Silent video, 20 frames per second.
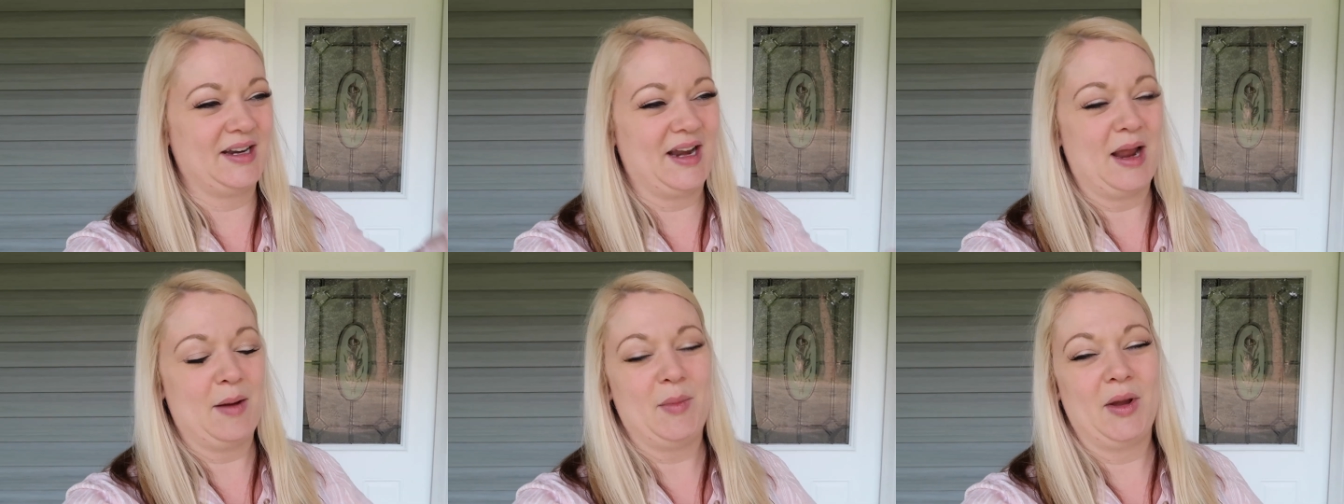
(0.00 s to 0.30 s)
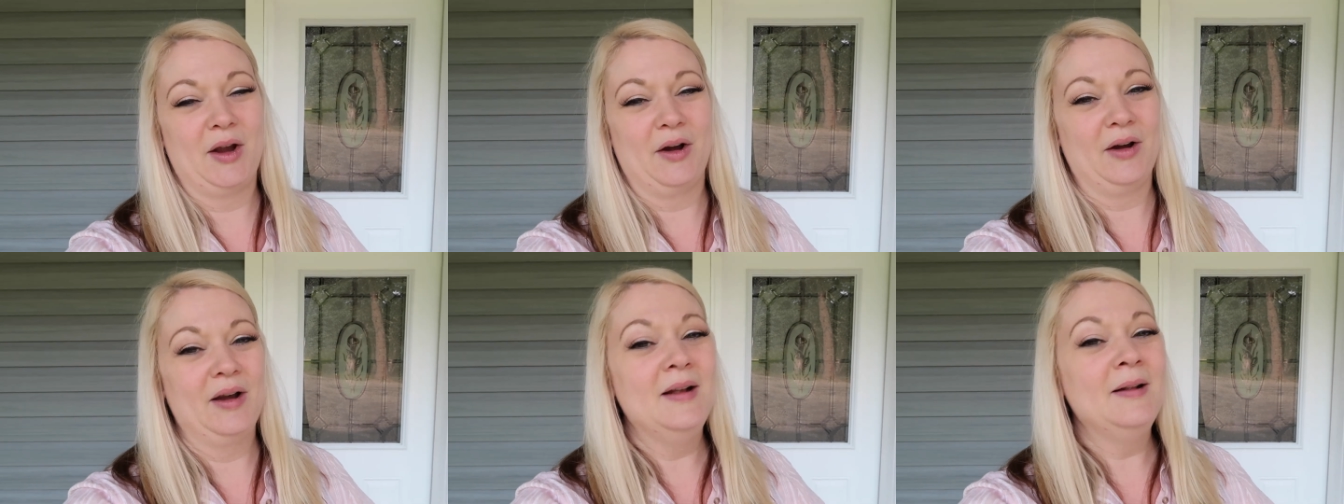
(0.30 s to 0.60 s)

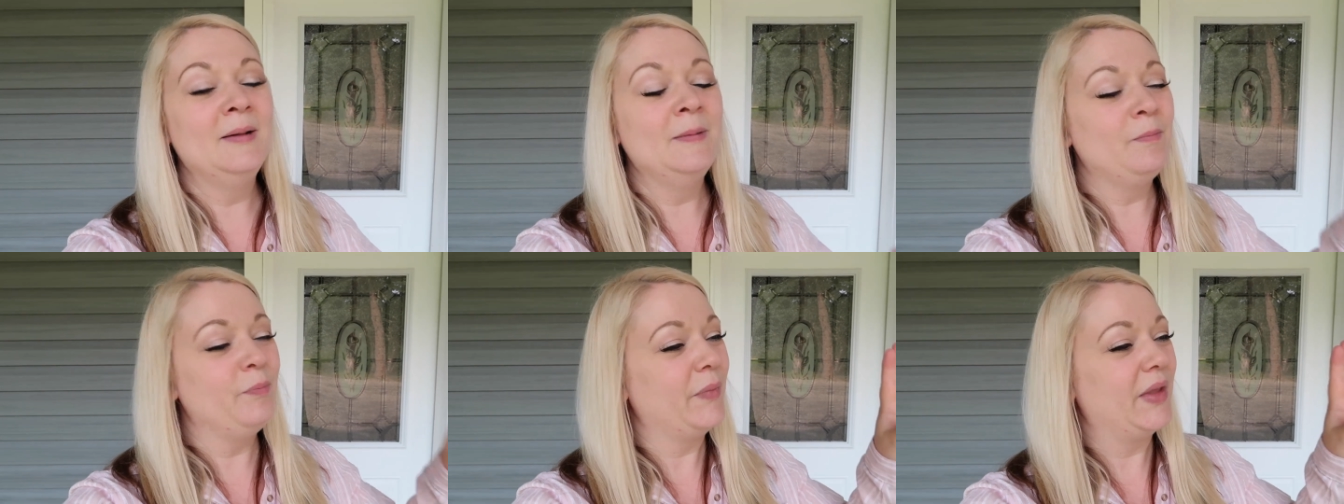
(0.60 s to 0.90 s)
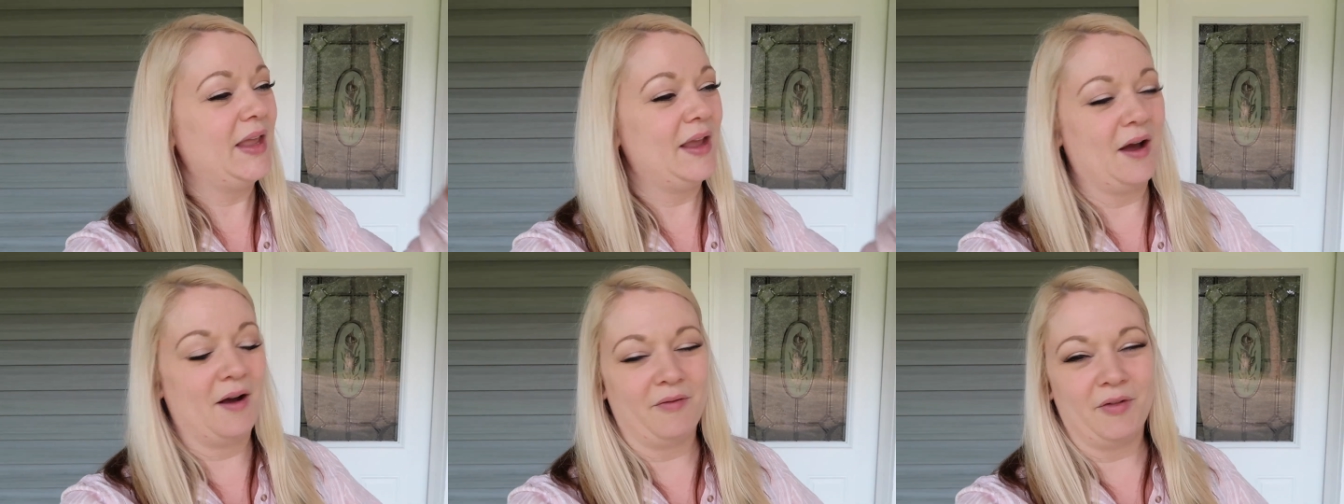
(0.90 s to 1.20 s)
nightmare.
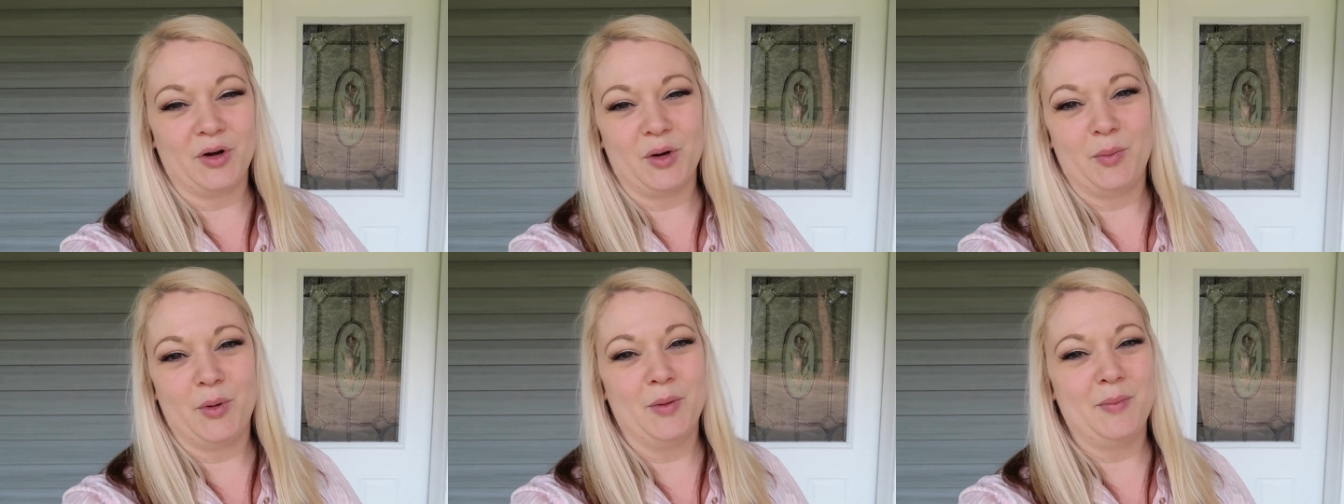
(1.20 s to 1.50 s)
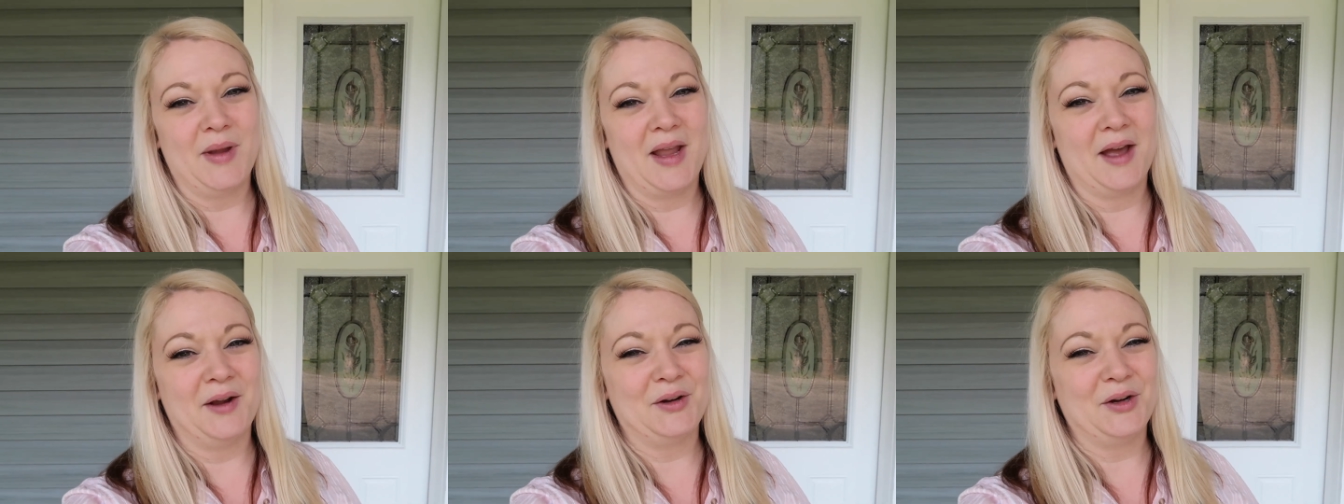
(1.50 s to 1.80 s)
He offered to put
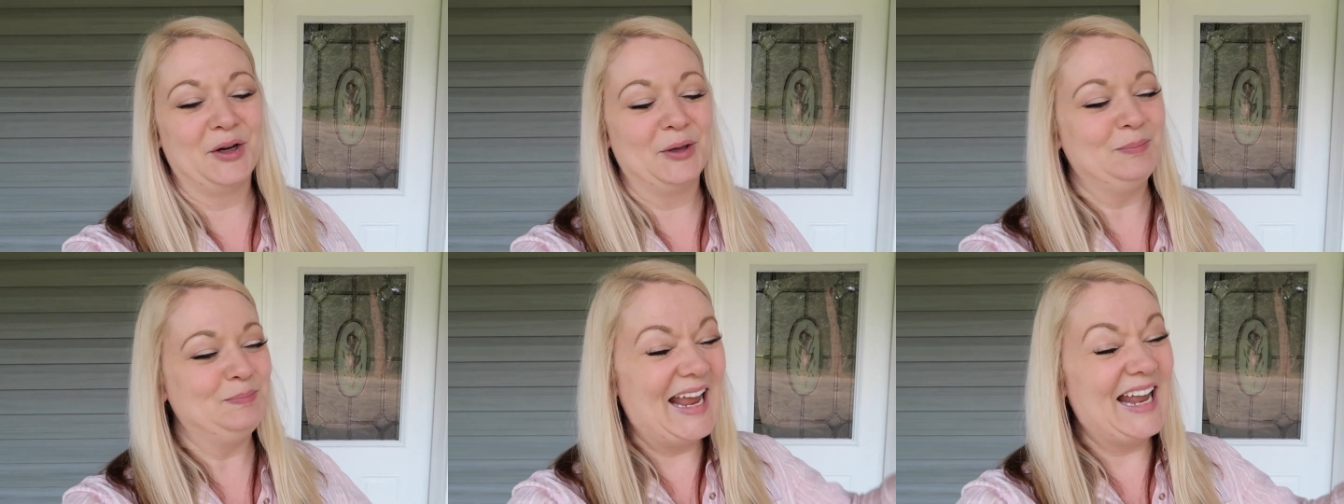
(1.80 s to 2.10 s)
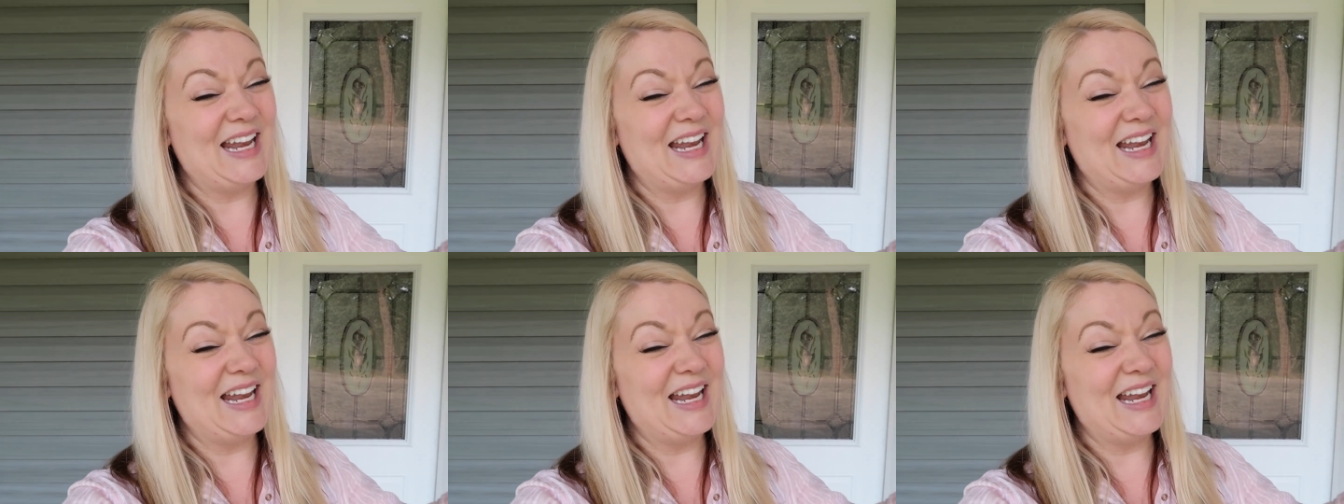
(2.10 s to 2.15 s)
me under.